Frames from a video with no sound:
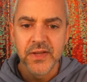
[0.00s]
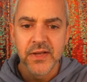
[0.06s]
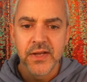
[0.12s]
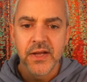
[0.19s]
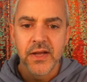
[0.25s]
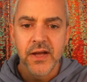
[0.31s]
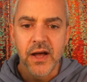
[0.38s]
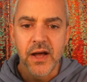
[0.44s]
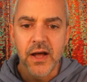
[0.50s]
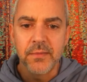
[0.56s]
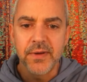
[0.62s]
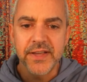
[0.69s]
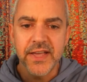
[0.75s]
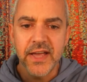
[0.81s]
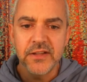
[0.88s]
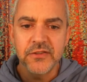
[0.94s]
I
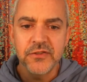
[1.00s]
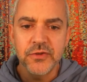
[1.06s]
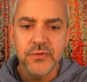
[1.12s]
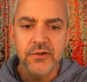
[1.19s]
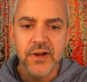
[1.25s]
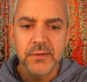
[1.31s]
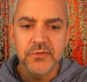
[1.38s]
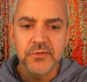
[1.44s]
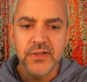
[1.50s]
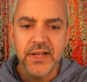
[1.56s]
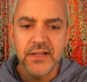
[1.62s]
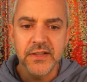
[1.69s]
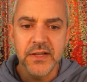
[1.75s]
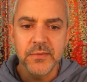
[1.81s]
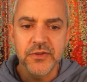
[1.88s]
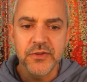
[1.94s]
gained 2 kilograms
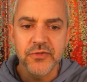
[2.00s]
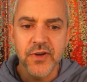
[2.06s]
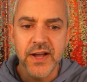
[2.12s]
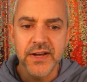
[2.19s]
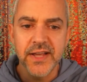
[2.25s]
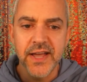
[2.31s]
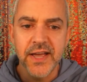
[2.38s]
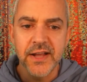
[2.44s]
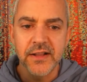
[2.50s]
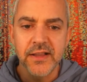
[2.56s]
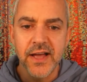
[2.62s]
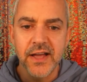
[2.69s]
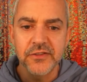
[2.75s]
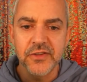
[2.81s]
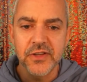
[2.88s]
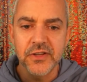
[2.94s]
lately, but trying to
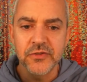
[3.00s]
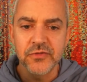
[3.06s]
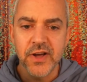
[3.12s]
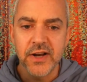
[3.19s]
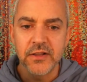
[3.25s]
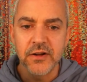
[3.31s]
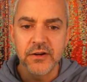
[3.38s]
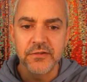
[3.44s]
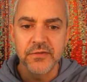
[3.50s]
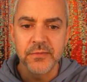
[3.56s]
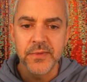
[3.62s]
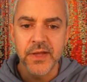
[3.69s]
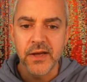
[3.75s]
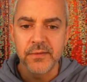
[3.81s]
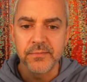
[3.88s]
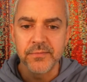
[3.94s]
analyze it and try to learn from
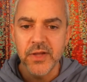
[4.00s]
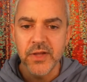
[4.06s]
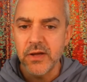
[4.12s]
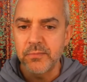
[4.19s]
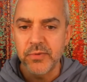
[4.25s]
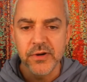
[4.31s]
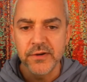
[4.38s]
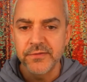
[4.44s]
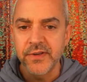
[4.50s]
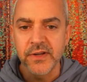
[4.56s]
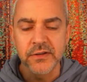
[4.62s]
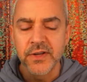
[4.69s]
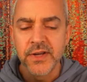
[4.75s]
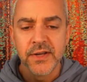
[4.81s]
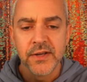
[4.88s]
that. Yeah, perfect.